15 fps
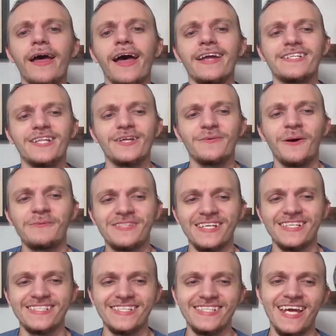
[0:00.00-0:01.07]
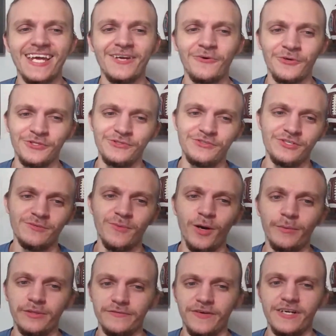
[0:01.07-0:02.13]
Head to the website today or use your
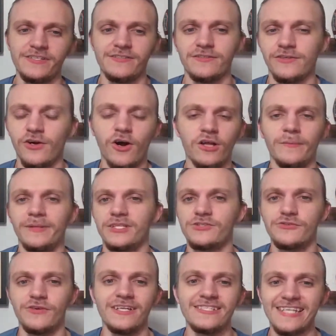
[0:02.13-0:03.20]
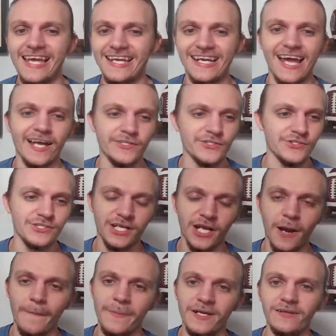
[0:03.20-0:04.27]
mobile device to learn all about the trends and action. Check
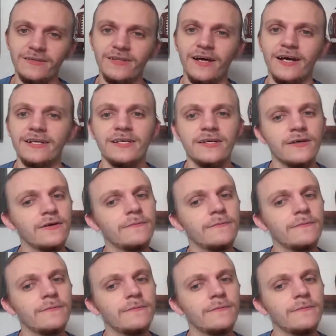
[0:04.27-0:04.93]
out BetOnline.